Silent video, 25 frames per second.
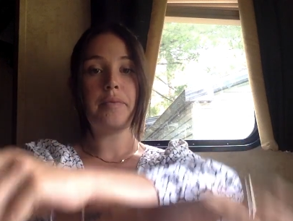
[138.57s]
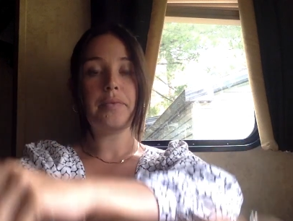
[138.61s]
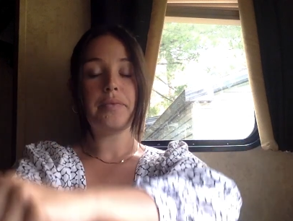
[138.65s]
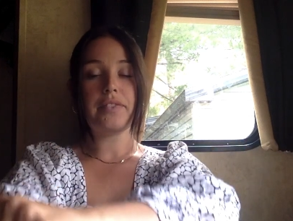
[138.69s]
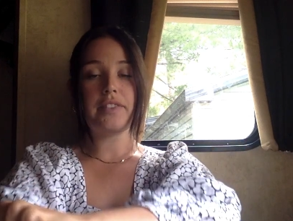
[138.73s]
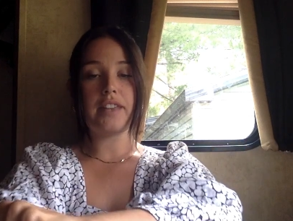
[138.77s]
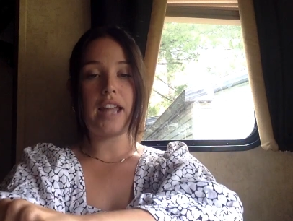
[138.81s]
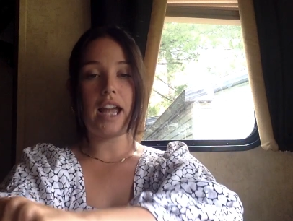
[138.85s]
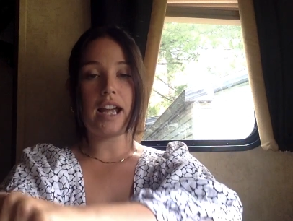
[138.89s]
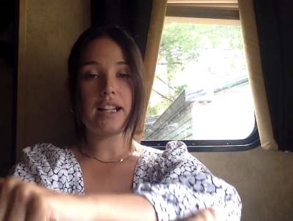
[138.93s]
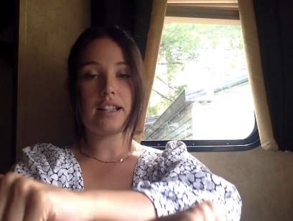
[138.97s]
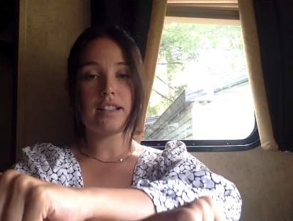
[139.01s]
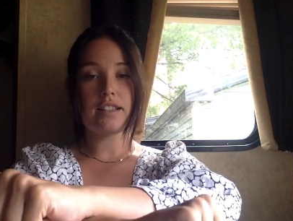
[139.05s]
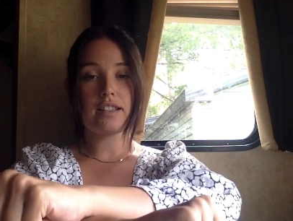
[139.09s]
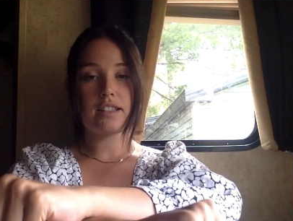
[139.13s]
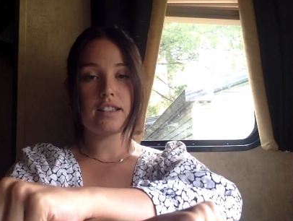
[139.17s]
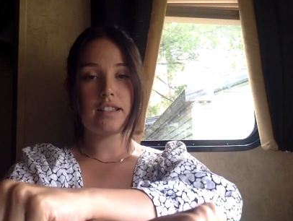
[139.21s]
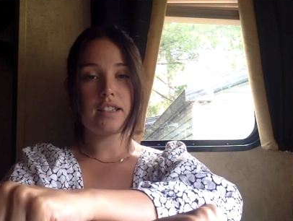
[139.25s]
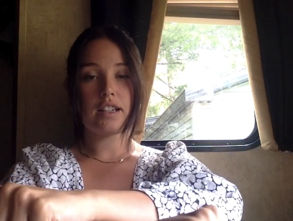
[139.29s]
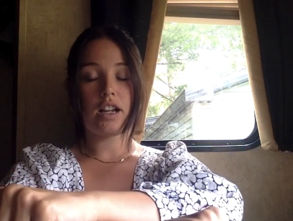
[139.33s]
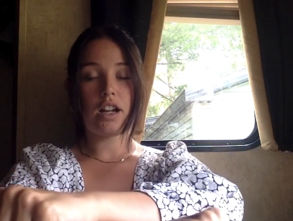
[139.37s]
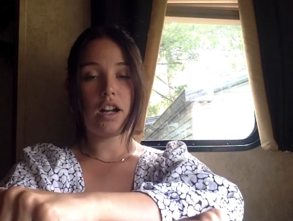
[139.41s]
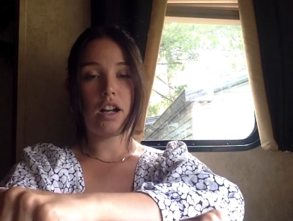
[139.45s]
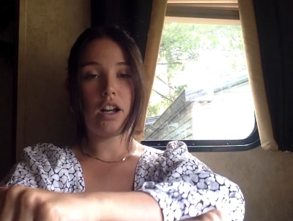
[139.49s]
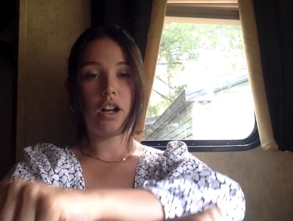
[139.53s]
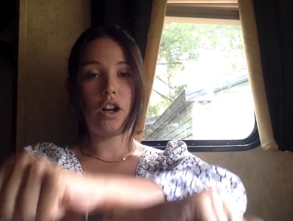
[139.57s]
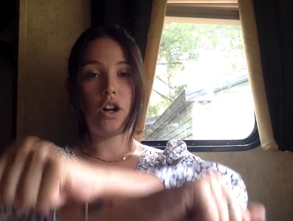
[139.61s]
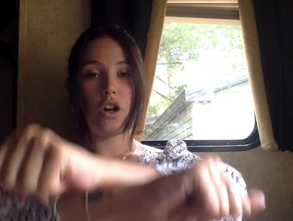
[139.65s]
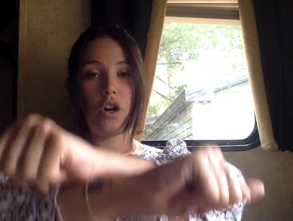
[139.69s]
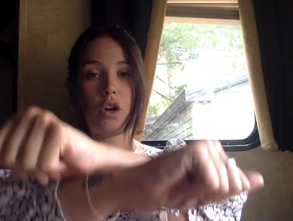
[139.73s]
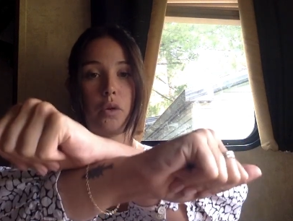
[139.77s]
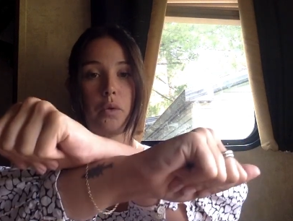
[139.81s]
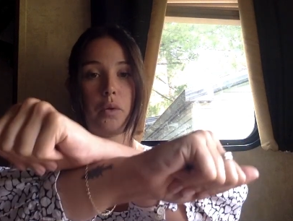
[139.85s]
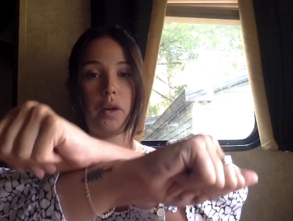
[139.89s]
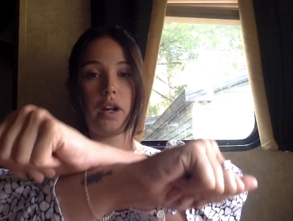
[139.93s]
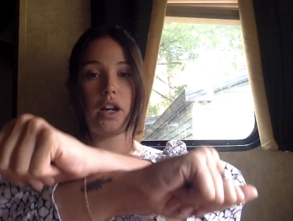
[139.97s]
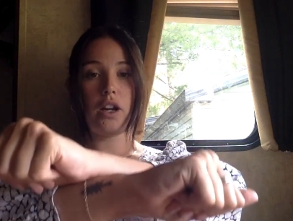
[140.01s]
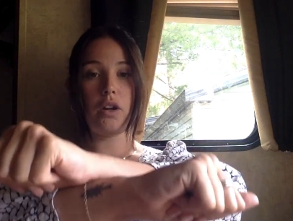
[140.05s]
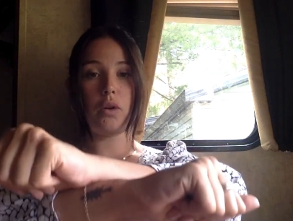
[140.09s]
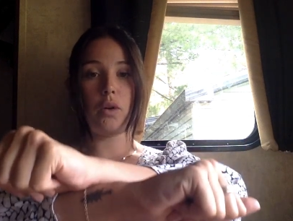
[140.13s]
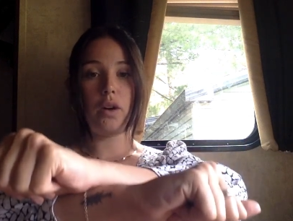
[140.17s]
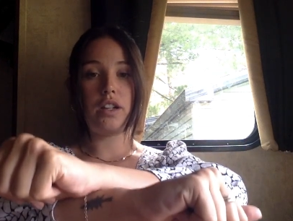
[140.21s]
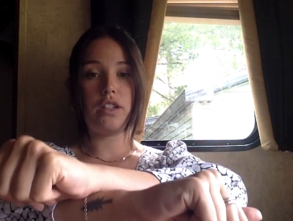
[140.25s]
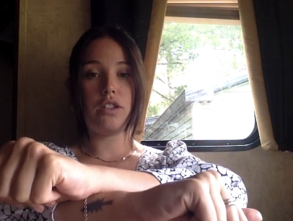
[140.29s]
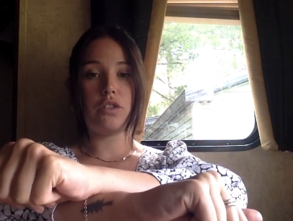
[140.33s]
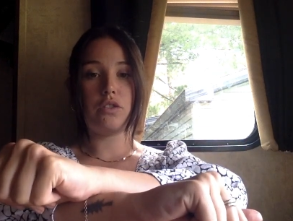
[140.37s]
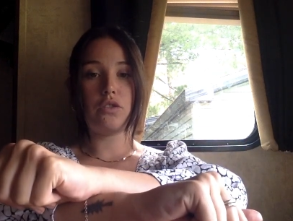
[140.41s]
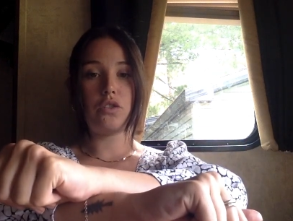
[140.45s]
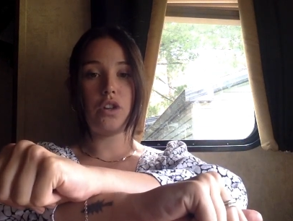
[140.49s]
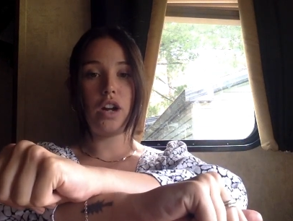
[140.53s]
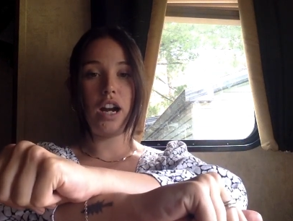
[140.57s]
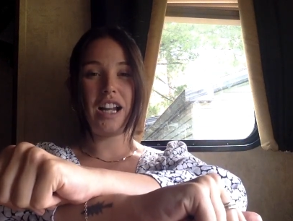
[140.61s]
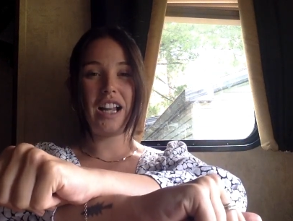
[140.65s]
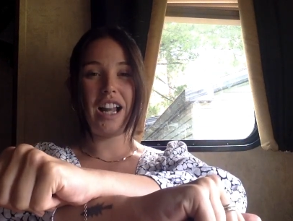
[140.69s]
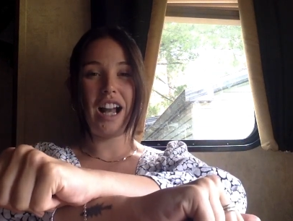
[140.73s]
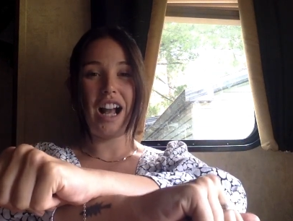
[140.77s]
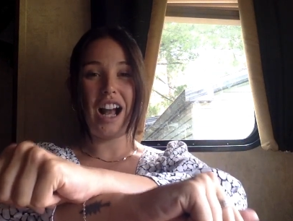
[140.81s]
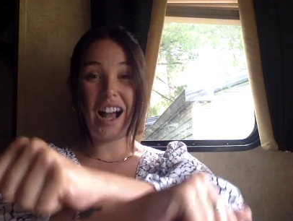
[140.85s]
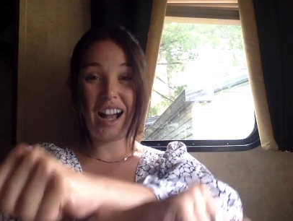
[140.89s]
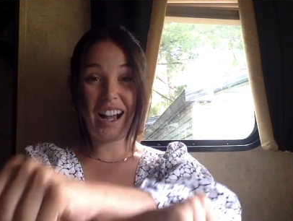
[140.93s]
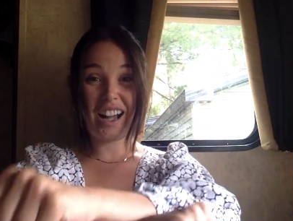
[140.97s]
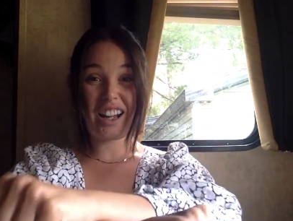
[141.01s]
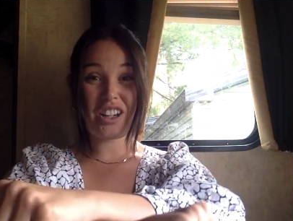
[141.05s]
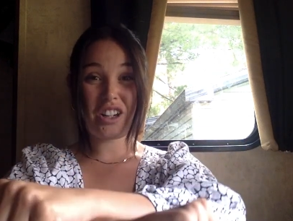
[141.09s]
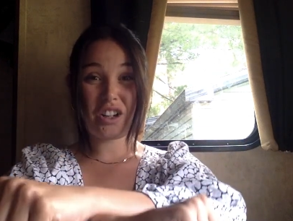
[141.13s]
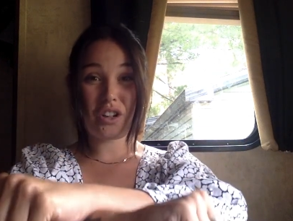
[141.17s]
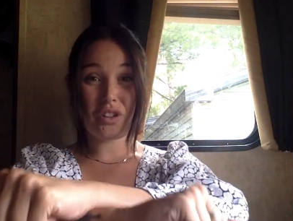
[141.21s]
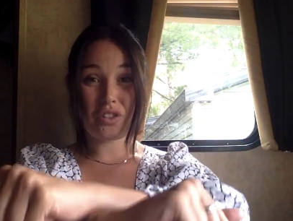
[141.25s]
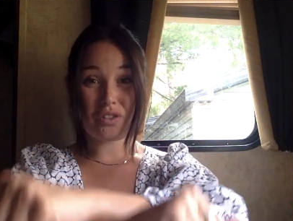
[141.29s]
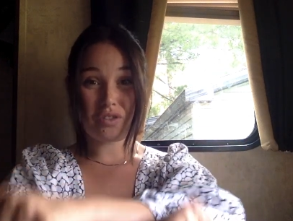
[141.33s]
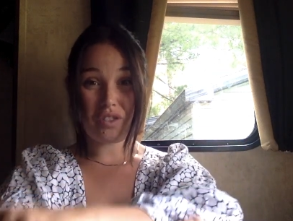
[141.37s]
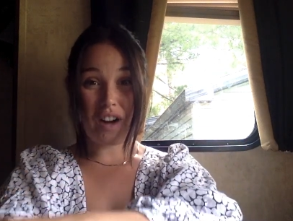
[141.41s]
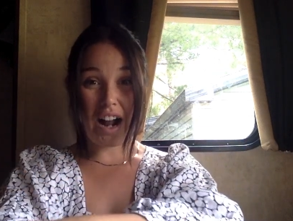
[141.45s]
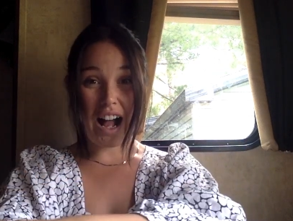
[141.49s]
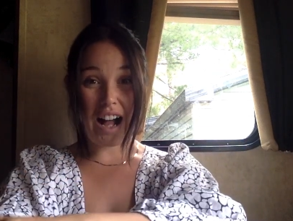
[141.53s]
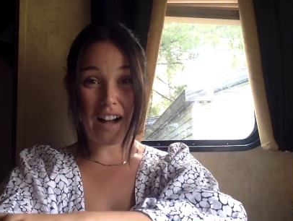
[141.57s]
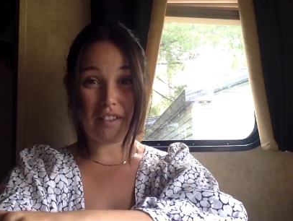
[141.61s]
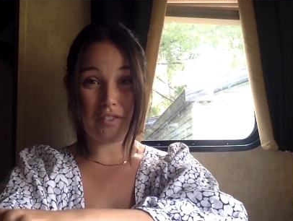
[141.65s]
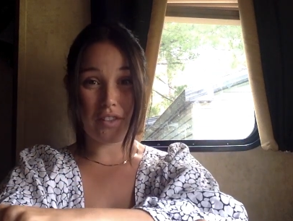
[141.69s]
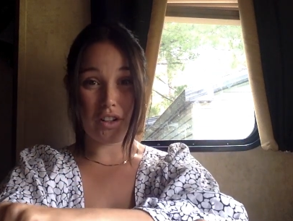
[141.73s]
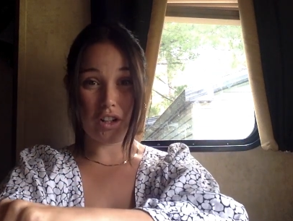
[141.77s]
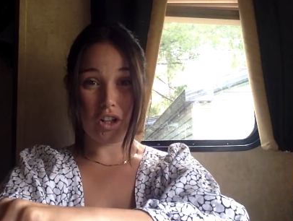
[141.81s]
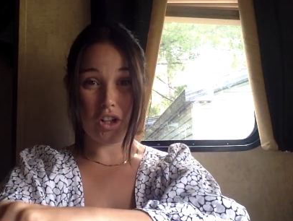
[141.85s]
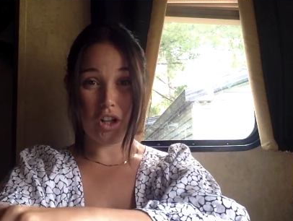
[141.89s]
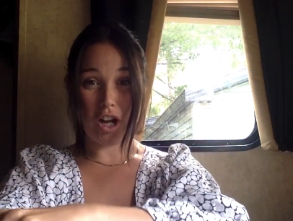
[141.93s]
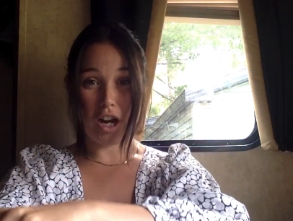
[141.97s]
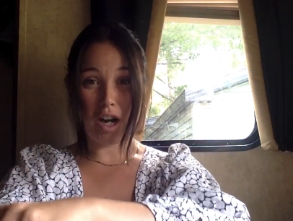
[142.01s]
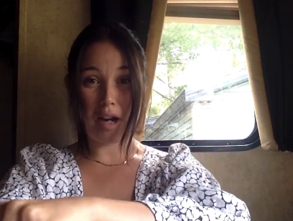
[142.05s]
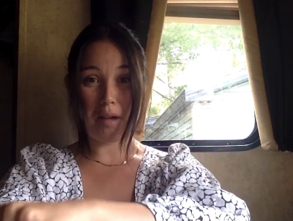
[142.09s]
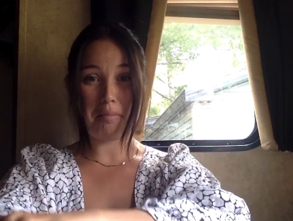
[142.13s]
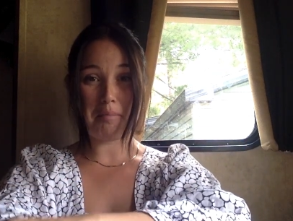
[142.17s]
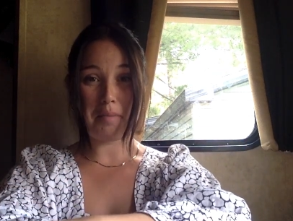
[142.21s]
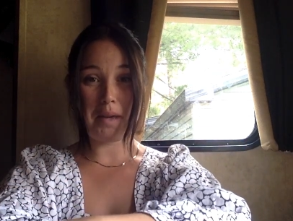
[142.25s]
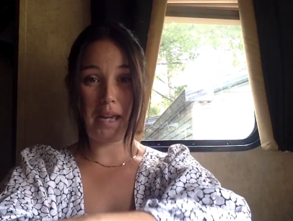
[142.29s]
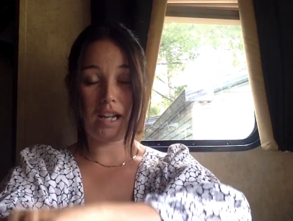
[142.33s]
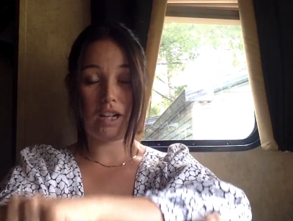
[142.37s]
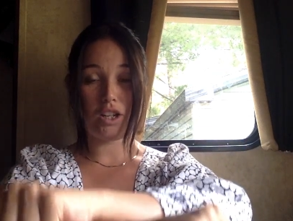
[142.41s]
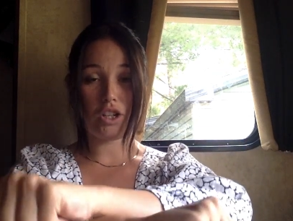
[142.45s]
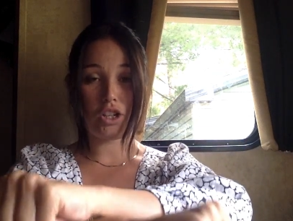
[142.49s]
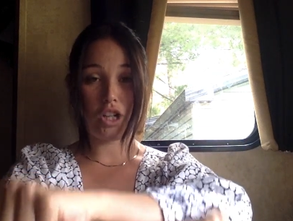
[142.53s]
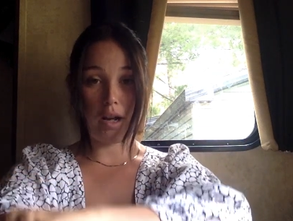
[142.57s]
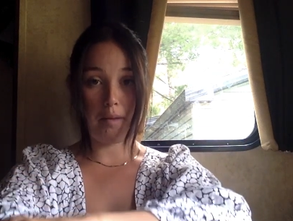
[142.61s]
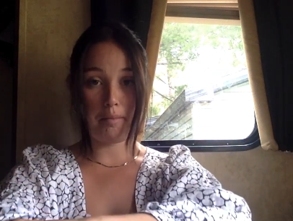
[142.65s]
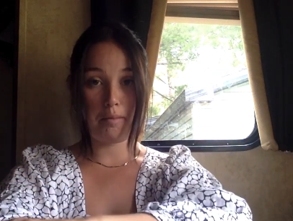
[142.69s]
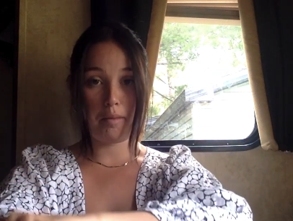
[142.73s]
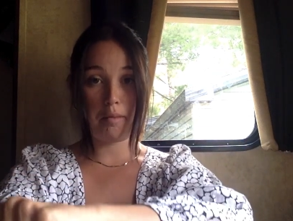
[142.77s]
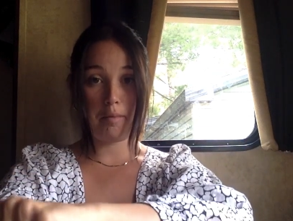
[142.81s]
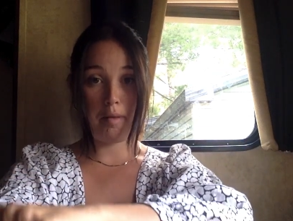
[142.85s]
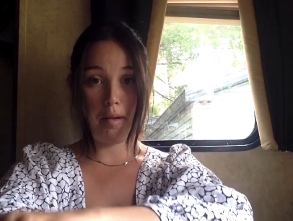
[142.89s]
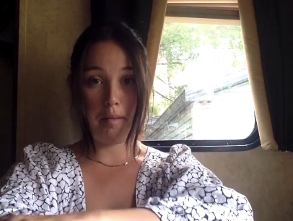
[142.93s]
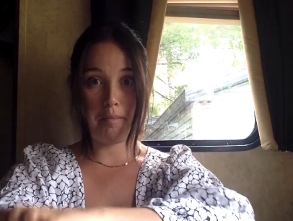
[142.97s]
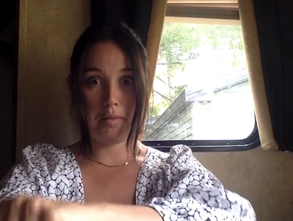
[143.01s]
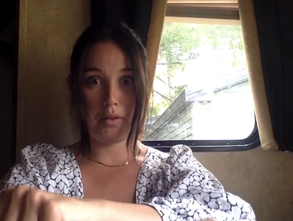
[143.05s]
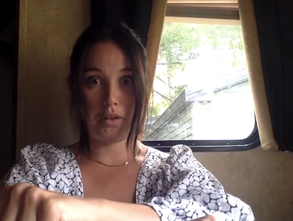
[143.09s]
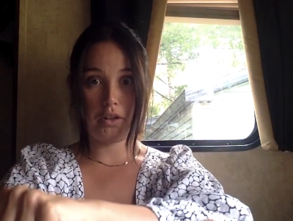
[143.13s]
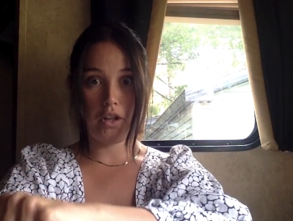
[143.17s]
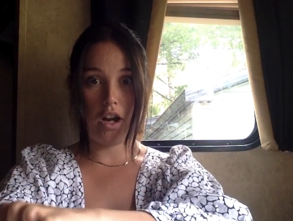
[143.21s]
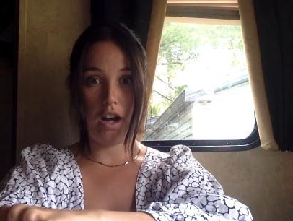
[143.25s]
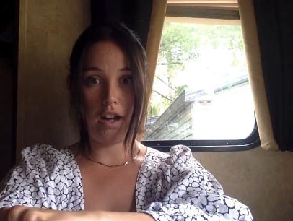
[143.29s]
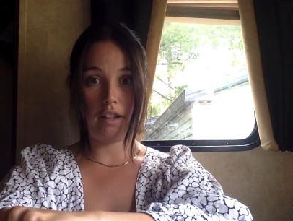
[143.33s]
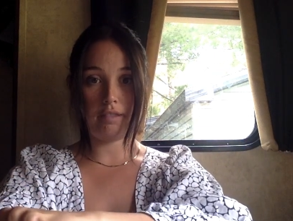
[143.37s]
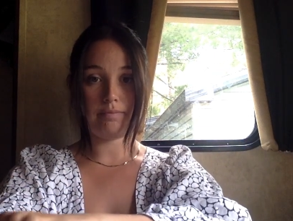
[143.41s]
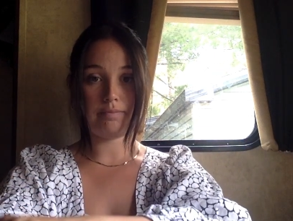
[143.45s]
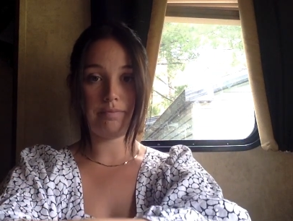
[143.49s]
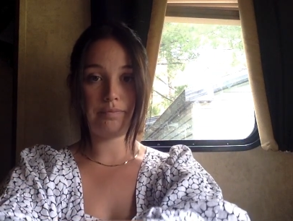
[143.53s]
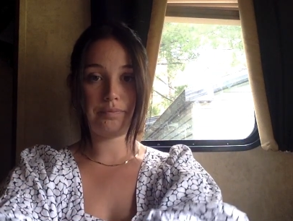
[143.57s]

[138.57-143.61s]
Next, we are going to try to unravel our big jumble bumble knot.